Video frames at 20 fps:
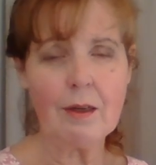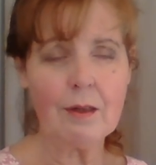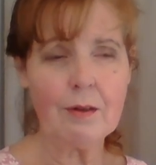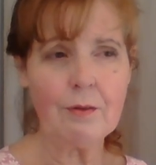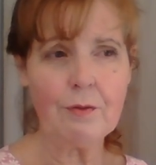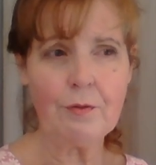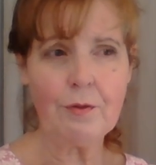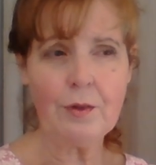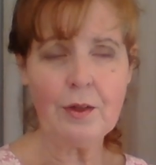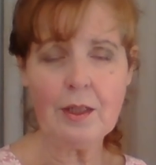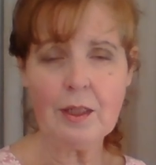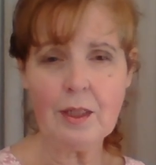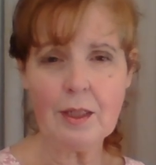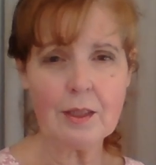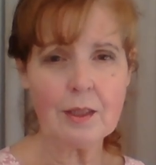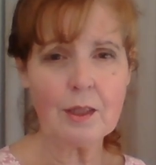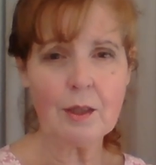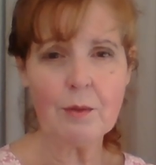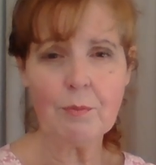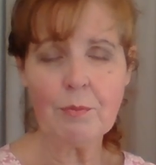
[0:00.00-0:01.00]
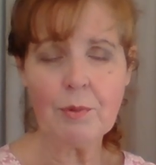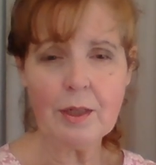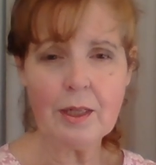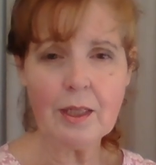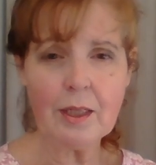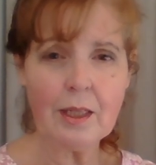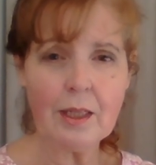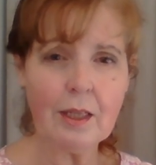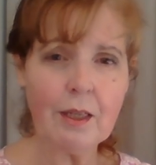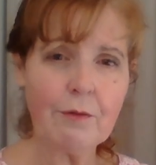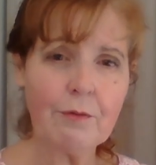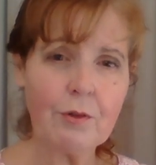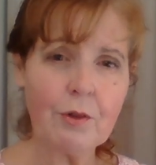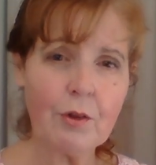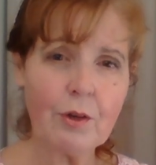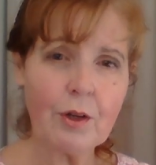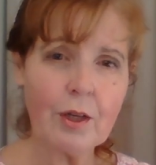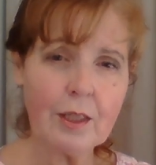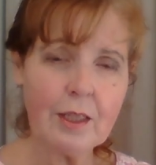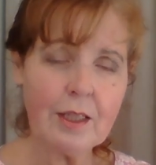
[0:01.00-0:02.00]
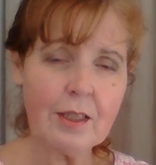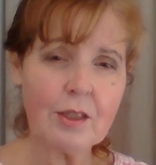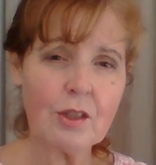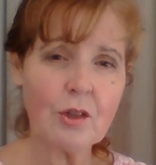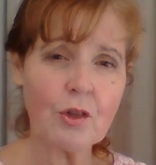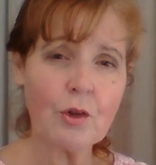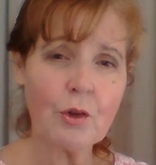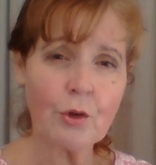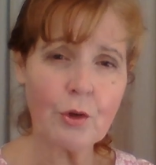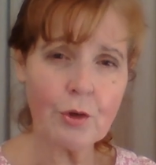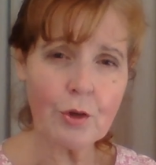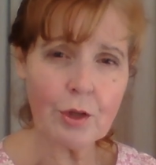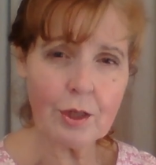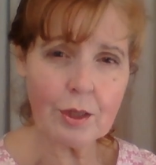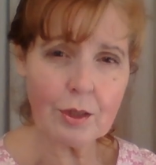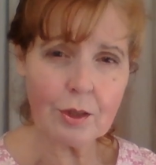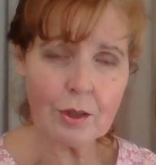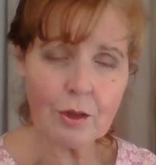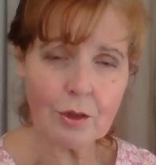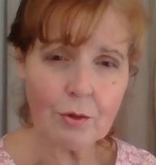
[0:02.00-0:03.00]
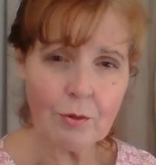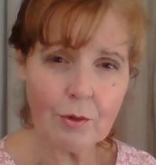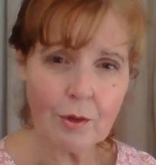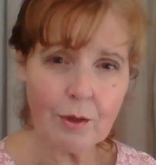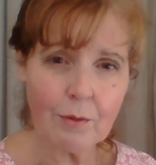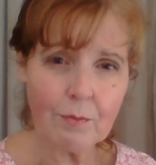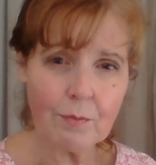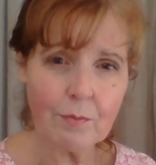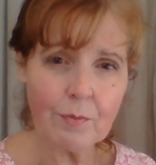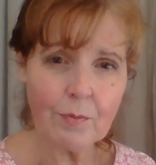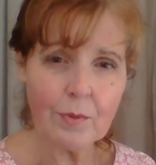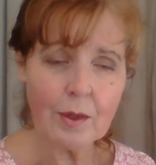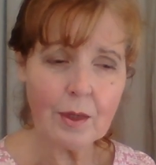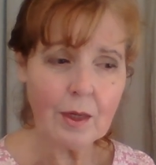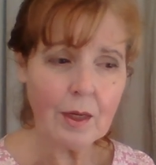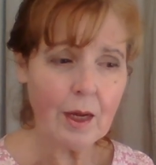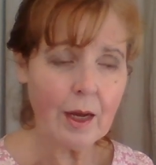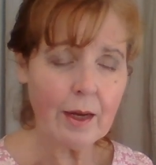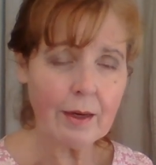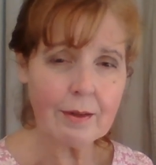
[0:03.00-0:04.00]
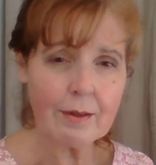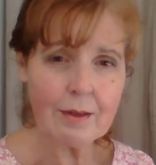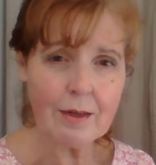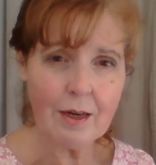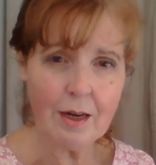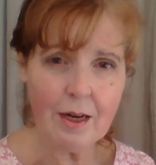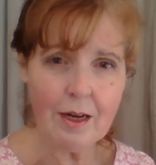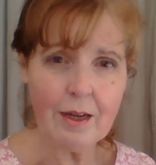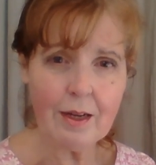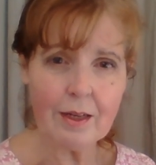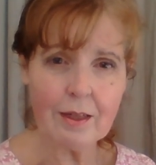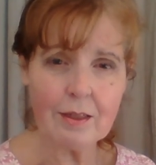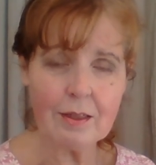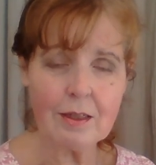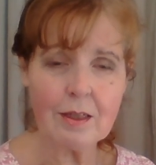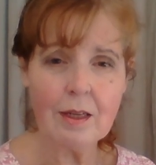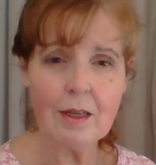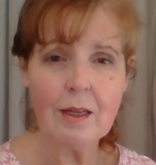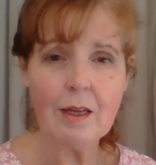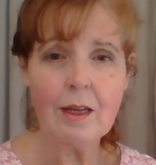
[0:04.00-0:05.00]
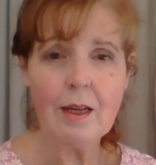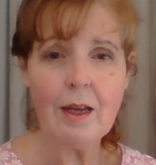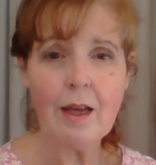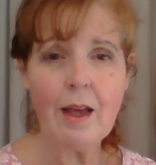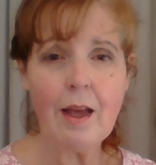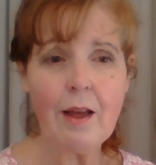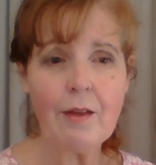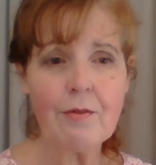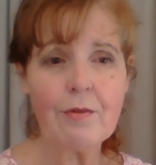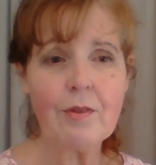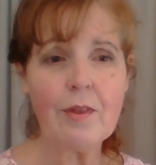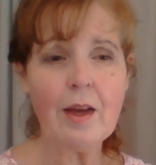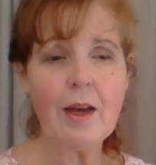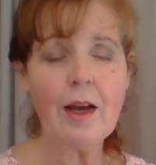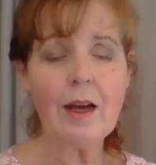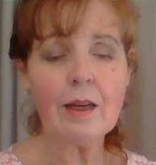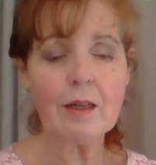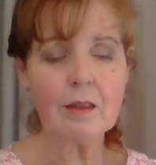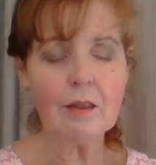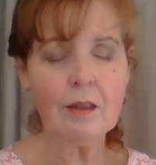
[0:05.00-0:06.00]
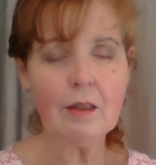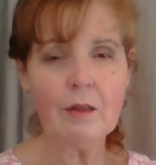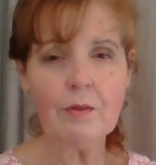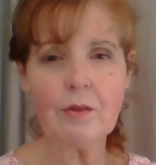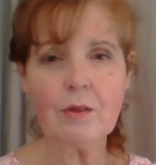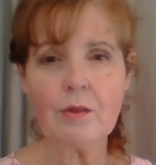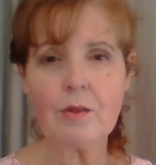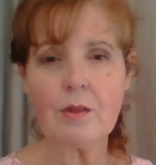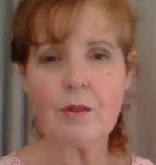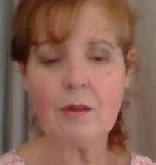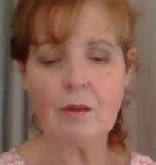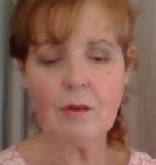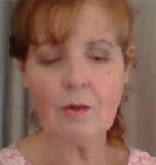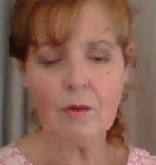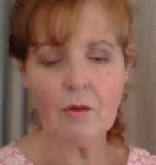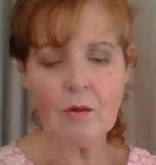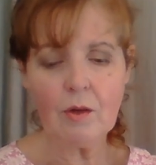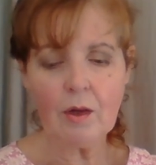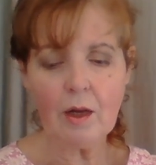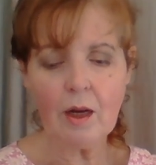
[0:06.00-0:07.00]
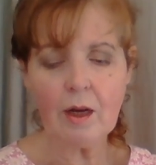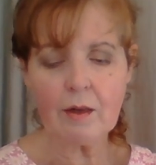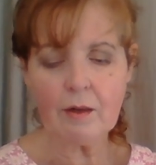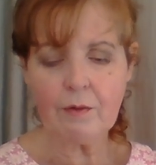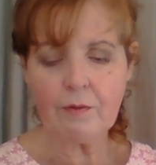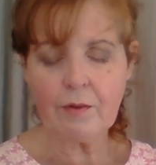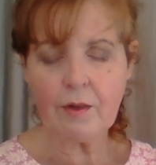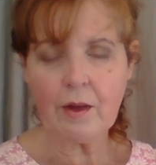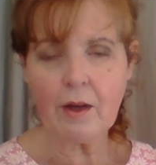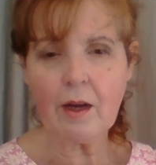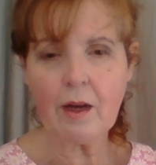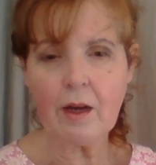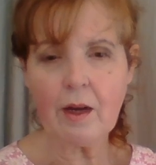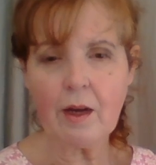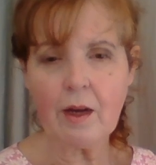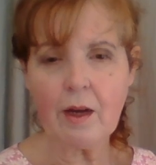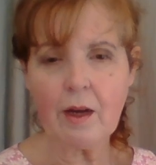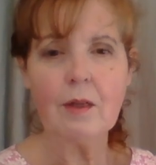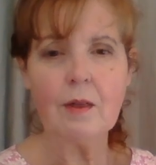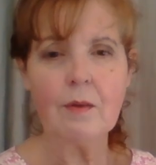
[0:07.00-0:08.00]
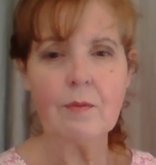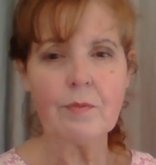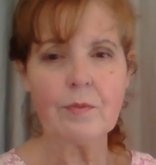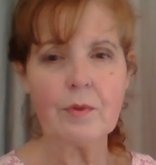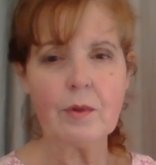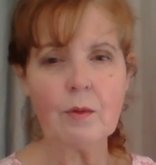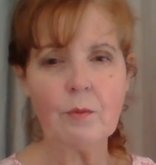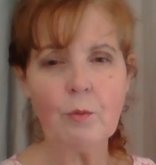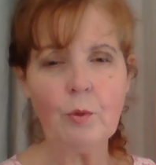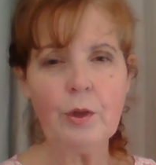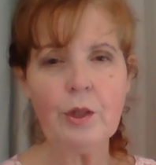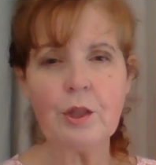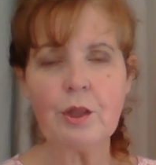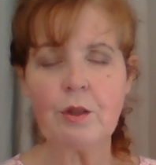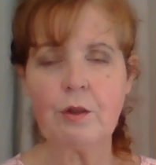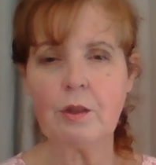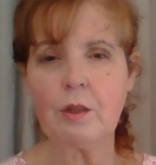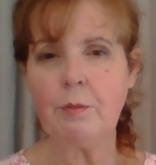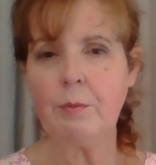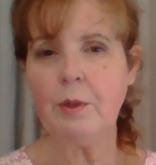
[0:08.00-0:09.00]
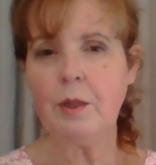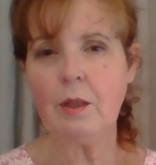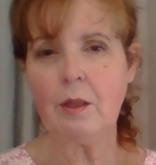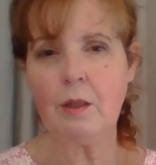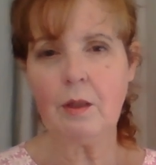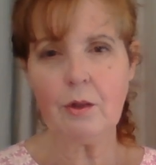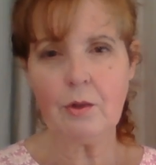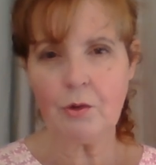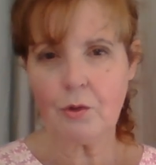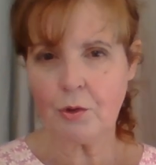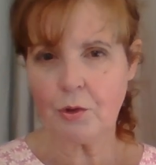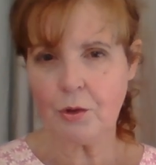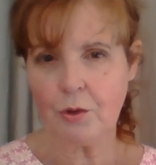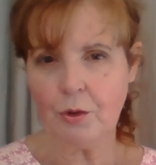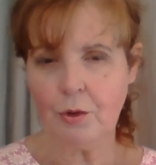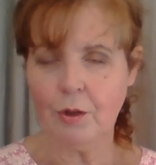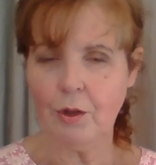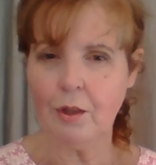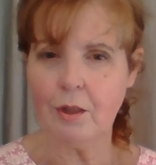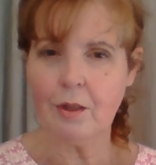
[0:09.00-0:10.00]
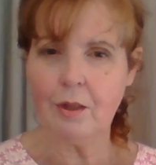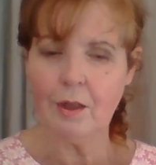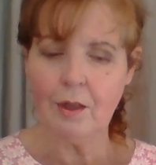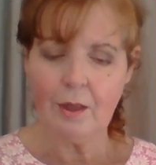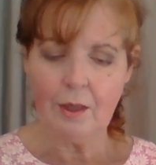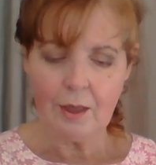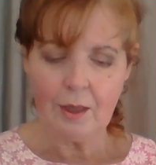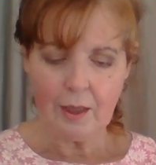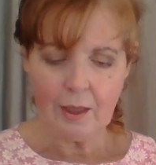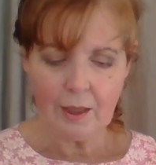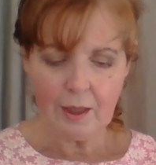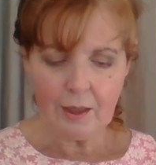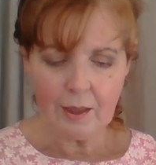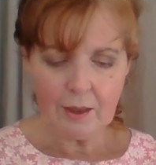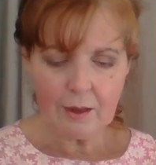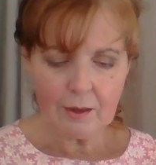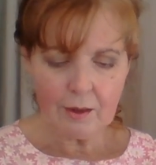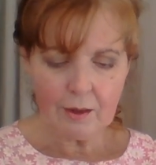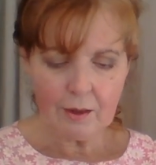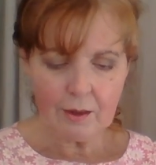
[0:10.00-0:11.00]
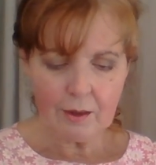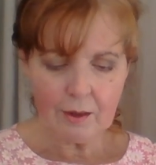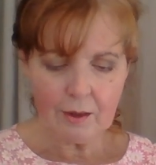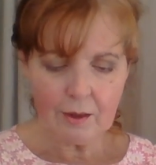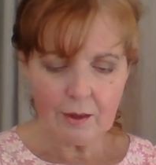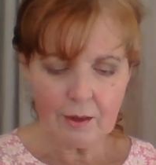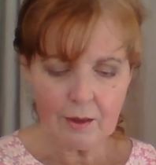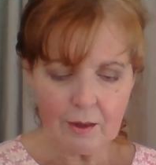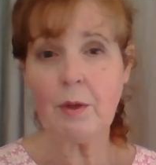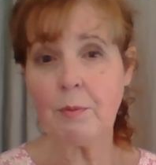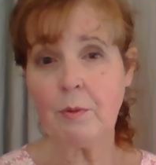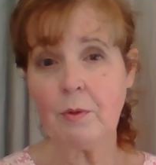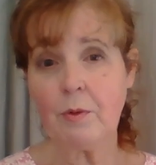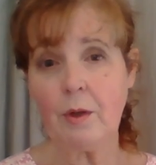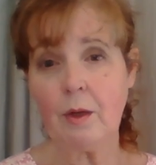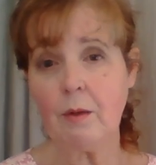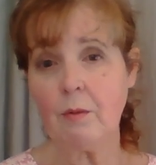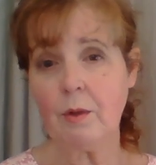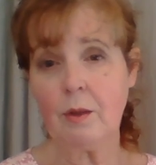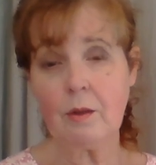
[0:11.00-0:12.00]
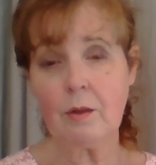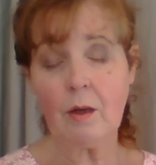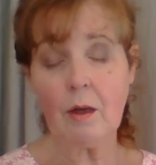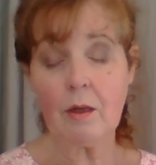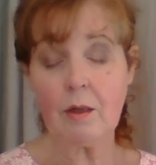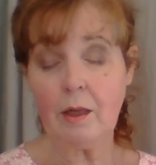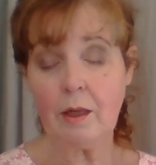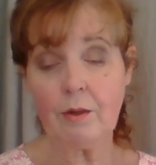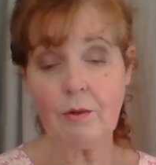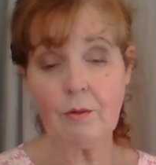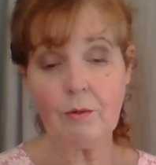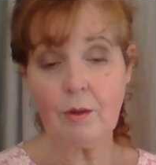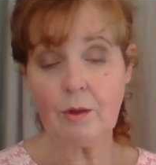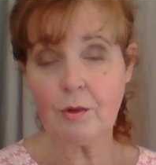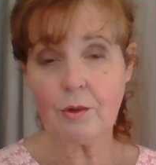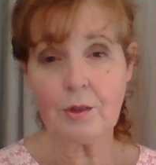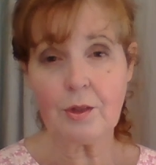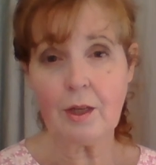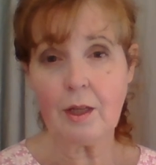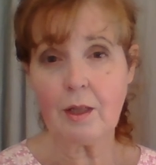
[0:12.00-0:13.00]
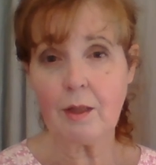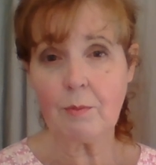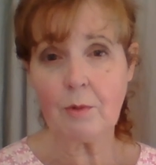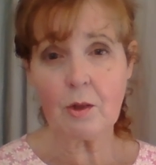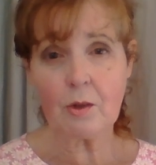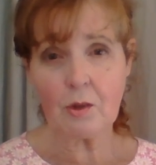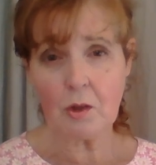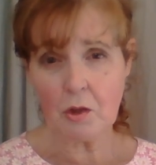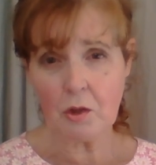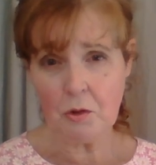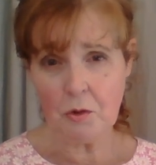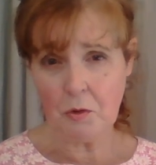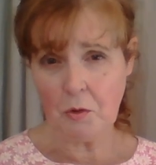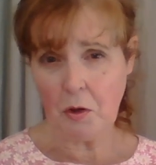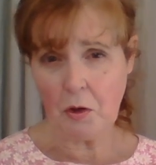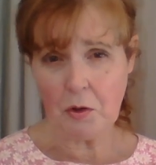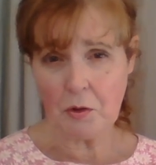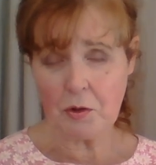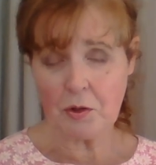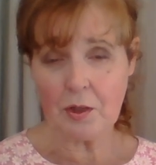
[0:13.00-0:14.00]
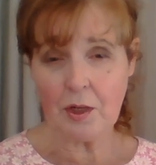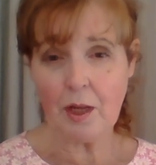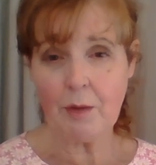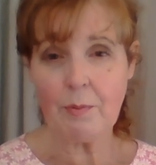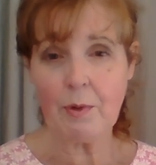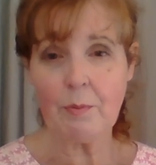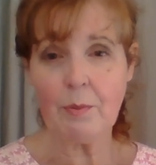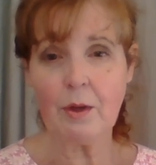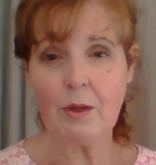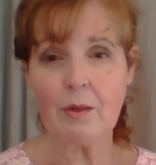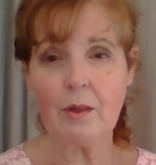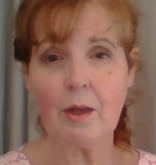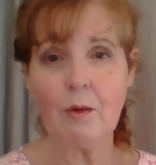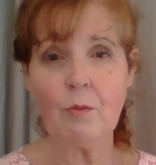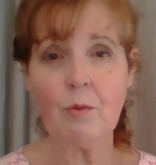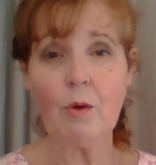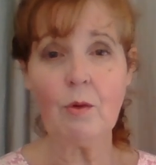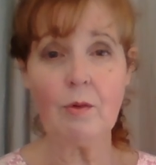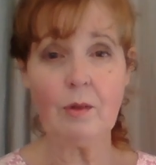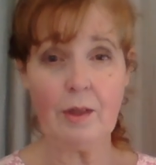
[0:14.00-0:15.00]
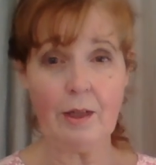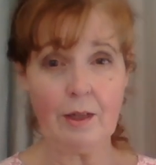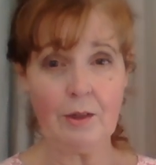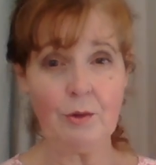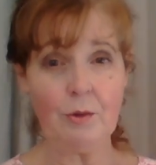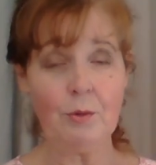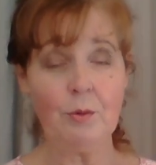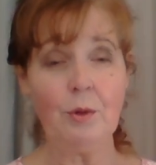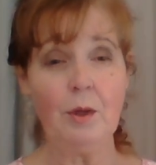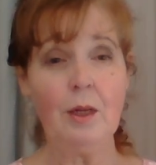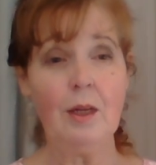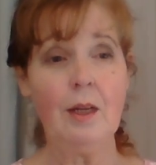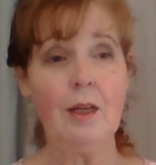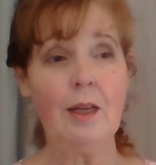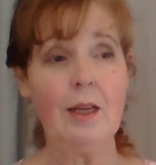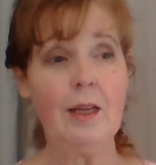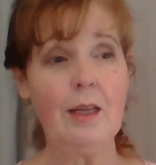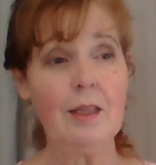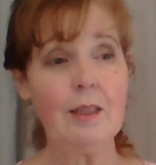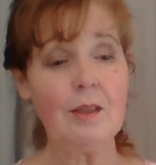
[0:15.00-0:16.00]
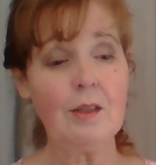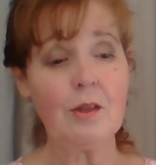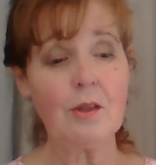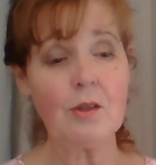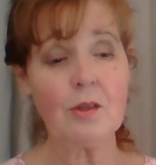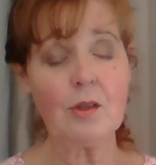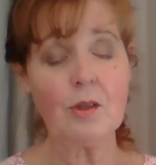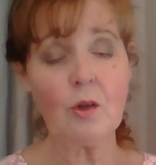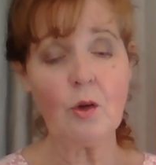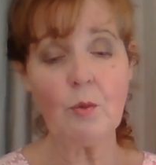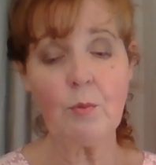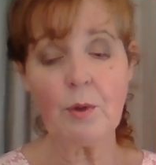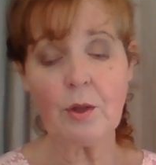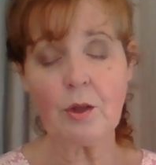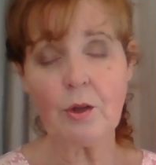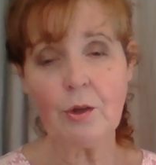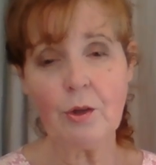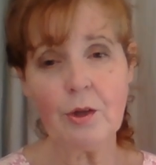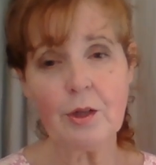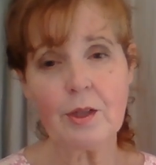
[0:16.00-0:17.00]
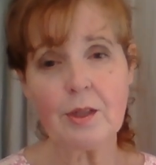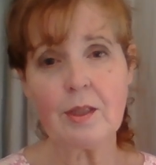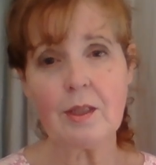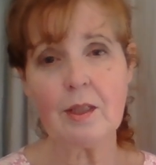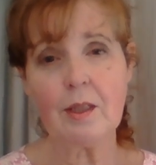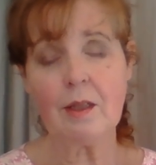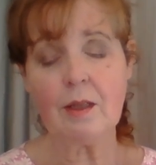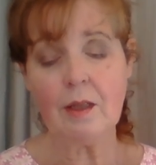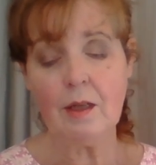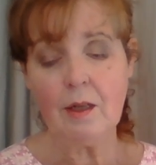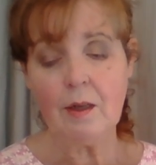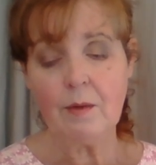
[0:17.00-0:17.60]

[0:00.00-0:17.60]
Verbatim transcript: feelings completely if you're at least courteous to them and kind and that covers a whole lot of that wish to be understood. And there are some people that will not let you understand them. They'll say, You don't understand me, but they won't let you. And so, but courtesy,